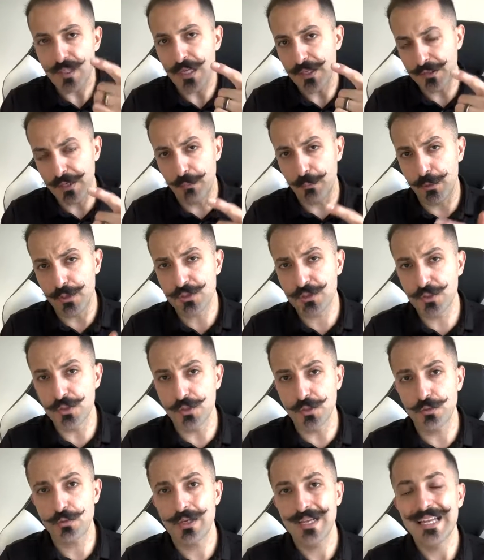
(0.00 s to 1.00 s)
Number
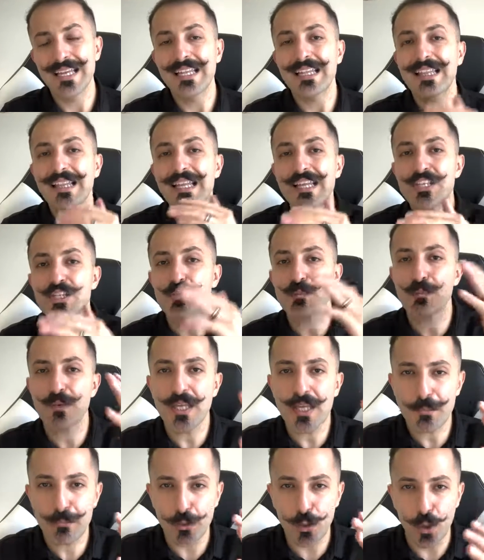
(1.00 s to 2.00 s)
two, less
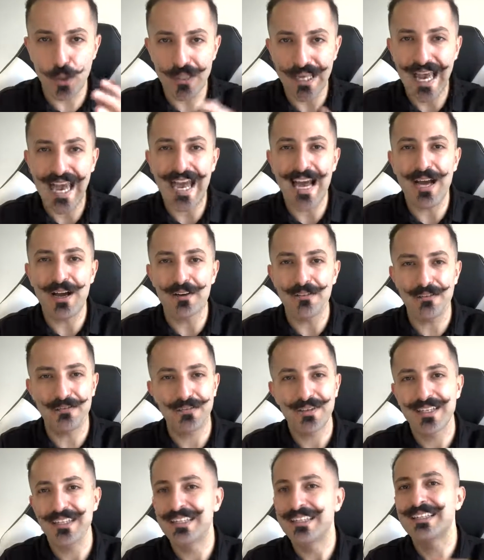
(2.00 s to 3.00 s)
people have
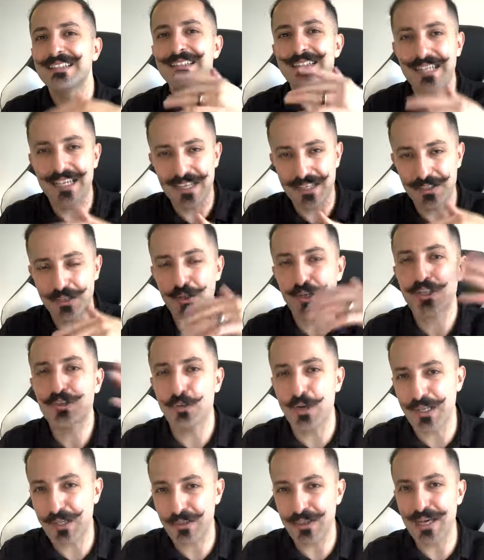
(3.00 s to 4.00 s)
$10,000 or
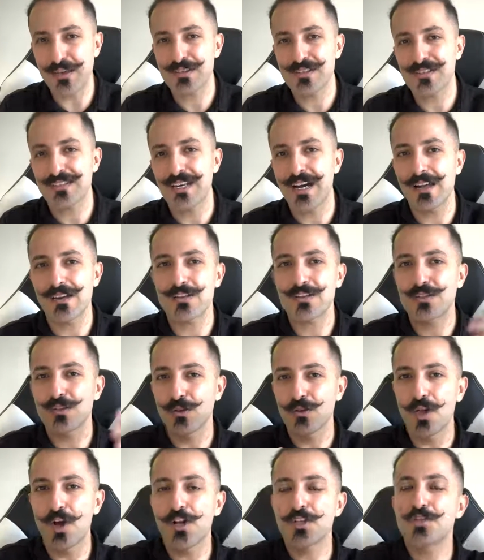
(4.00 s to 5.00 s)
$20,000 to
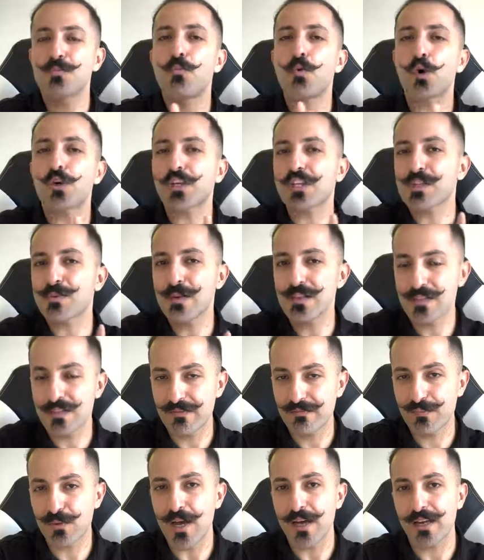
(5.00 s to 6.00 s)
launch more
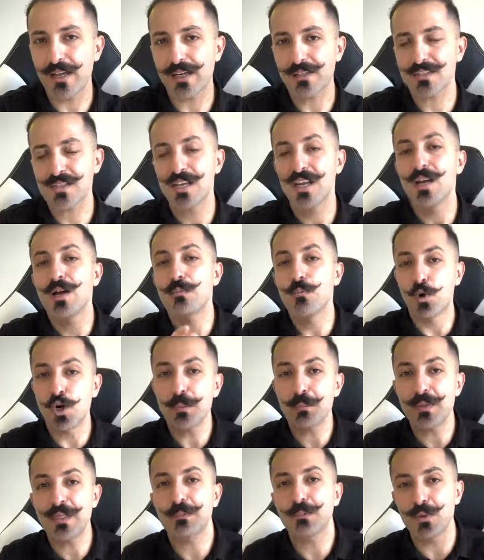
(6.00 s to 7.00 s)
expensive products.
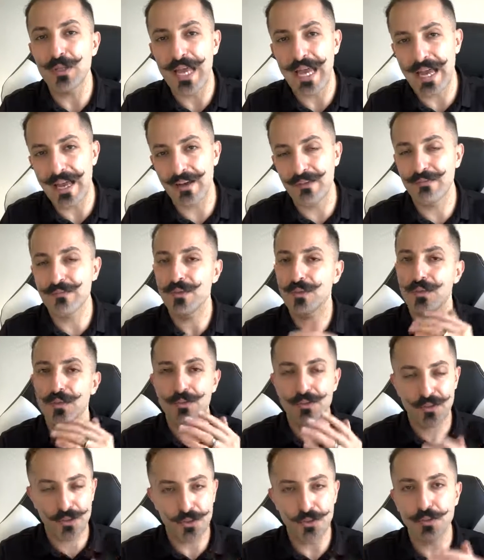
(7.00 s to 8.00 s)
More people have
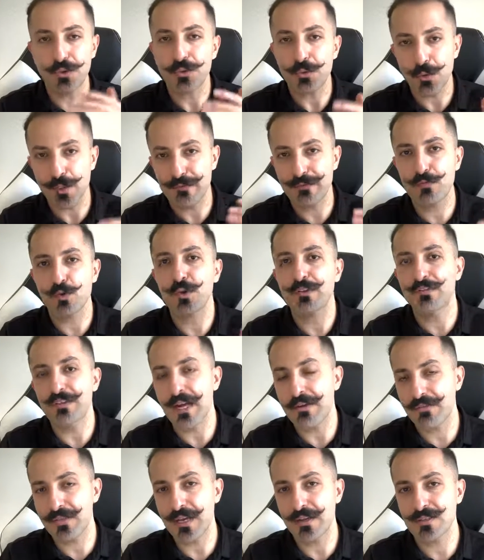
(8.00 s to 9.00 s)
$2,000, $3,000,
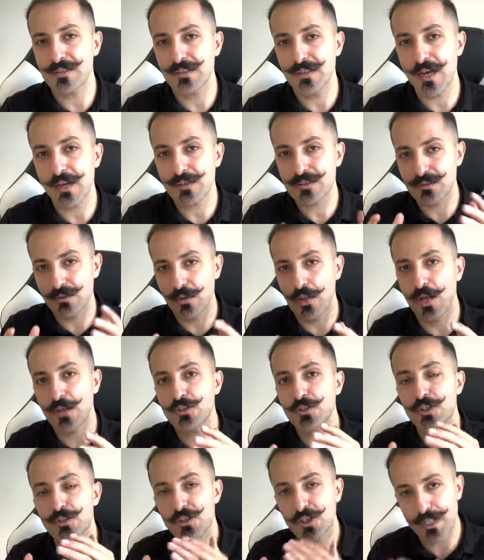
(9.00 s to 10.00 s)
$4,000, $5,000 to
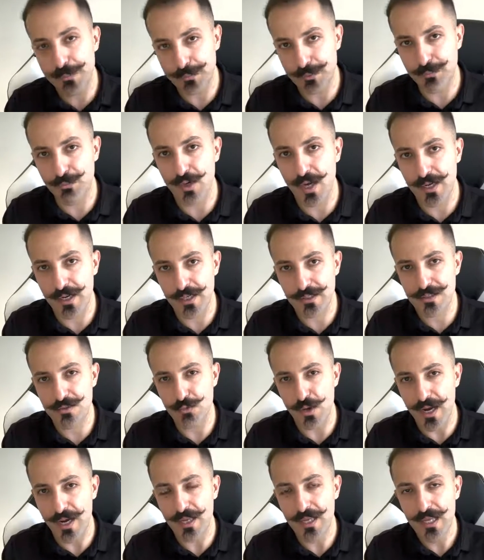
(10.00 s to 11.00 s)
launch cheaper products,
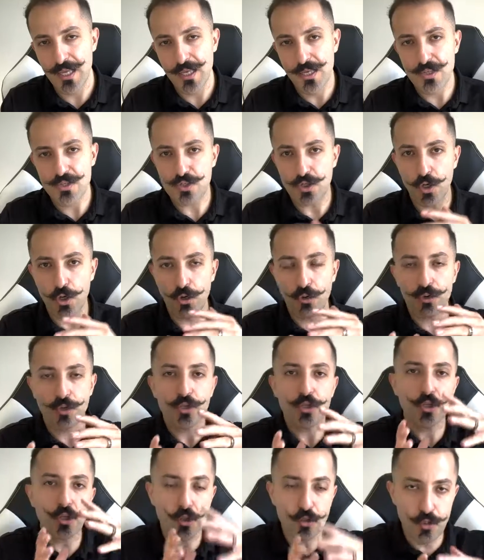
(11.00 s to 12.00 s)
right? So
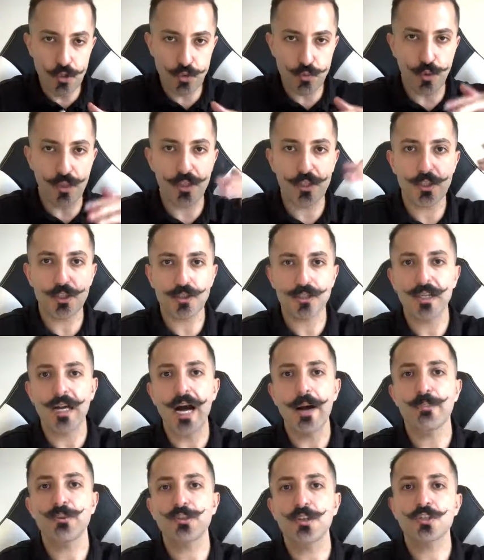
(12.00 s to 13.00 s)
usually your
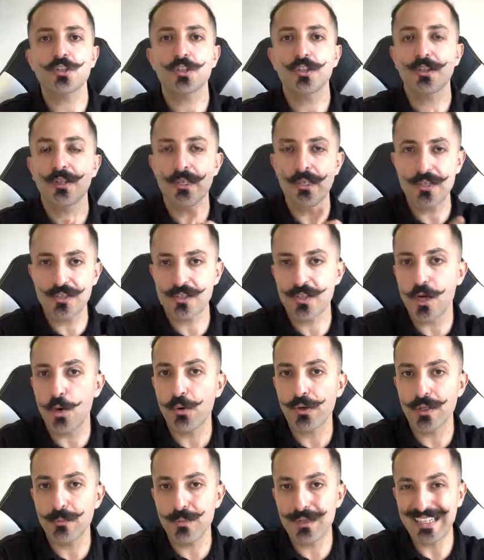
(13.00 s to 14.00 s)
competition is
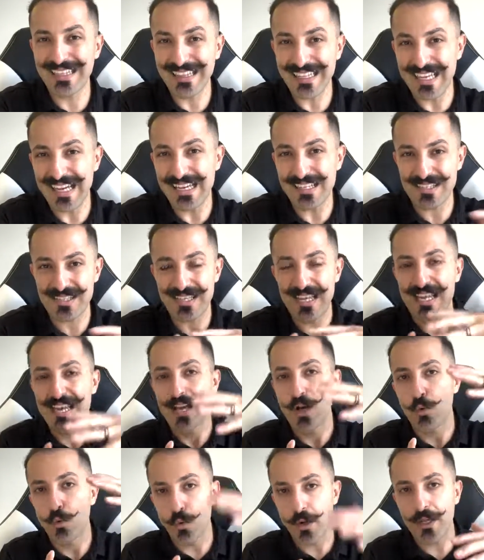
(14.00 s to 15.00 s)
going to be less
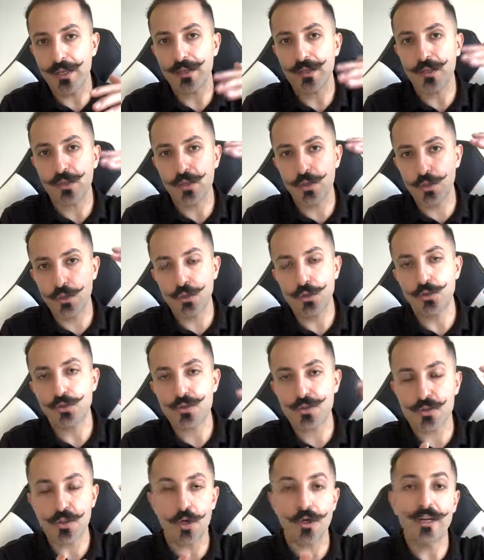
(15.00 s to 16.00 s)
when you
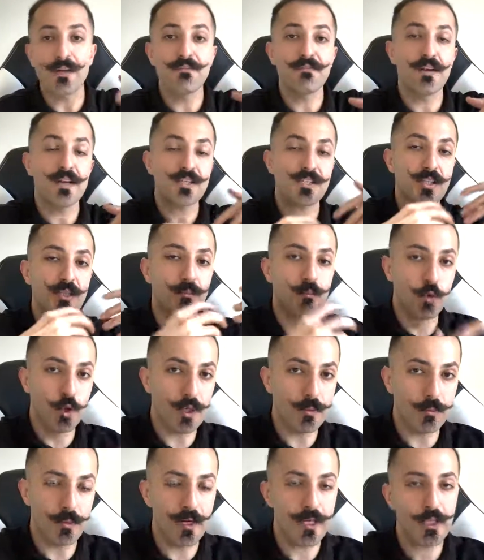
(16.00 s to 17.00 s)
start investing
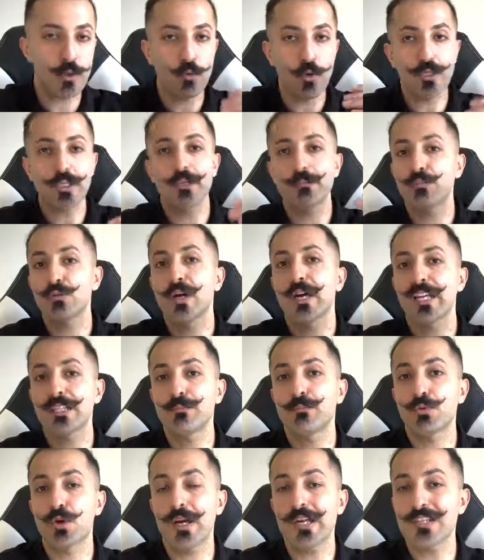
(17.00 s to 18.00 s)
more money, when your
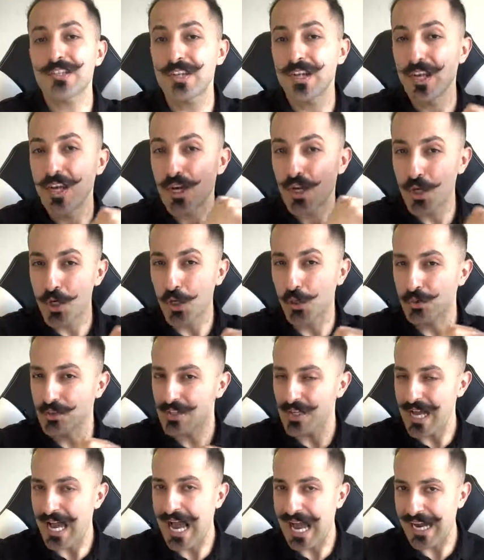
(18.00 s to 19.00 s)
product price
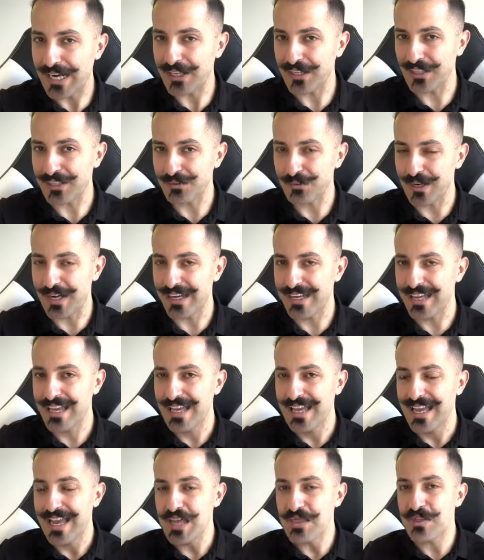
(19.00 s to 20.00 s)
goes higher, right?
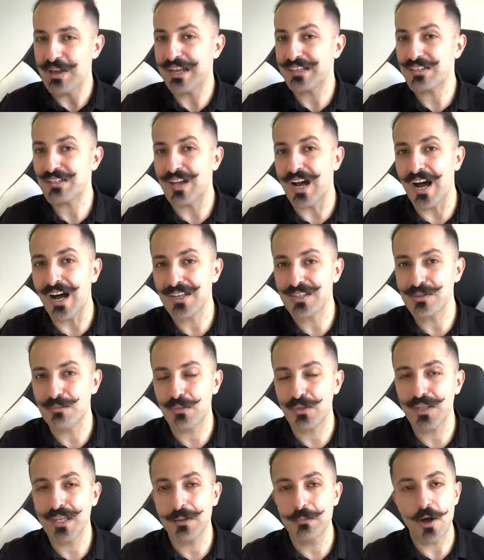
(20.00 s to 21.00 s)
And that's the awesome
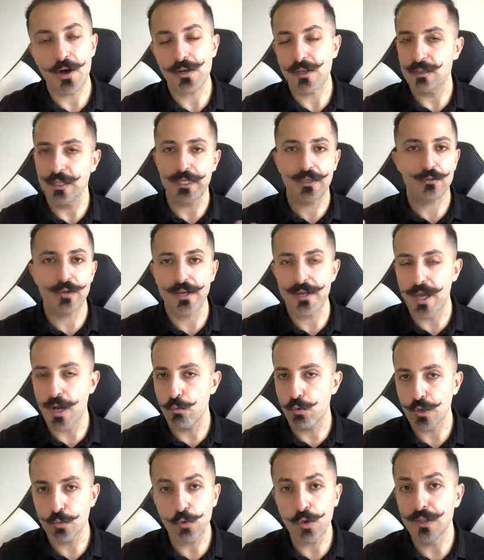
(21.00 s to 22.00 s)
thing about it. Like right now,
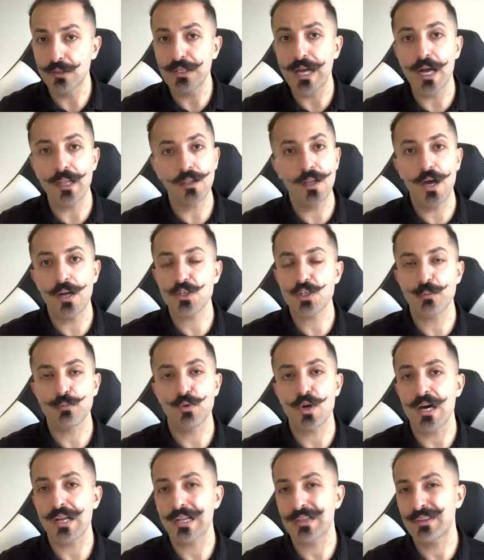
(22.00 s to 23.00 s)
we will not launch a
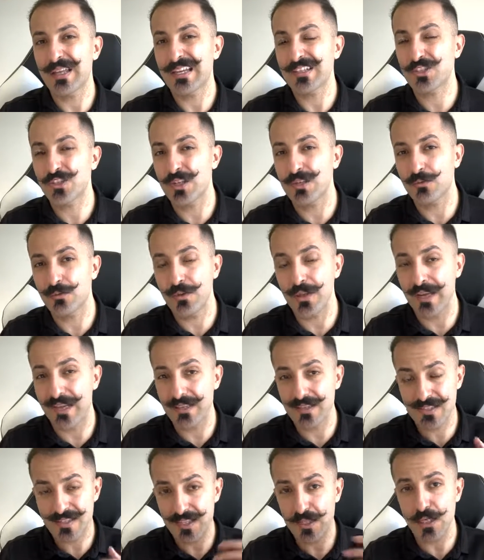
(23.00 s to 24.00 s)
product
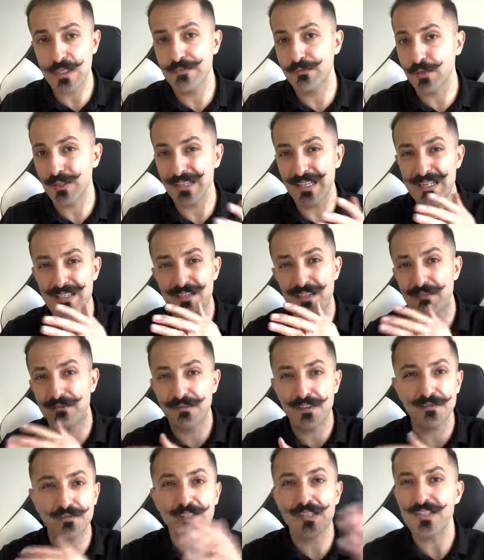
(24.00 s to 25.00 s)
that sells for less than
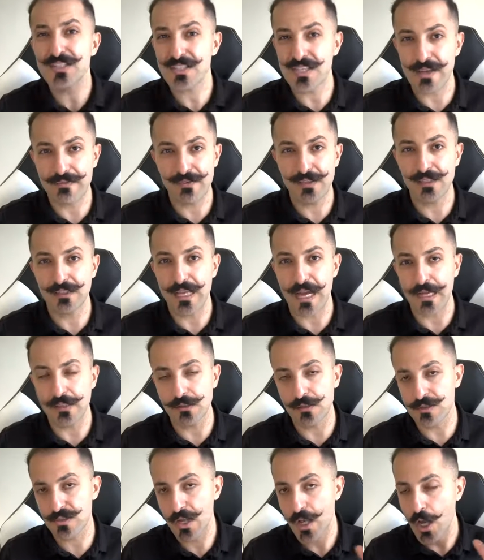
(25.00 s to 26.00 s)
$50 to
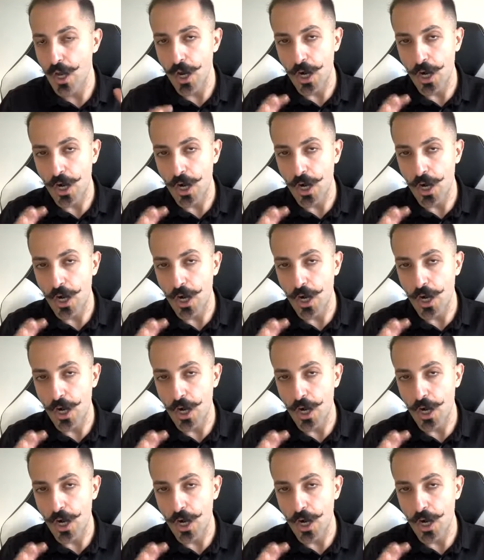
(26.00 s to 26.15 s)
$70.